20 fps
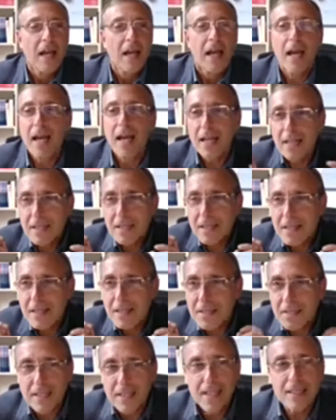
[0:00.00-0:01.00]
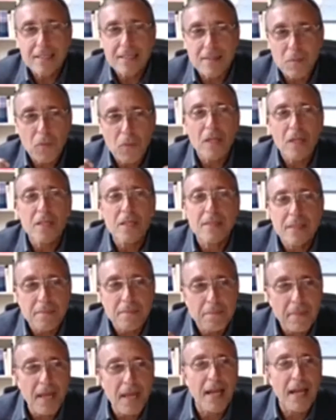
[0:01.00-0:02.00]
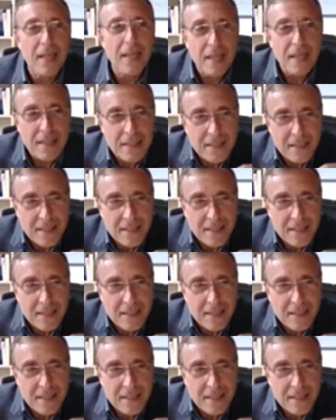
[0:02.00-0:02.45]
And this was my,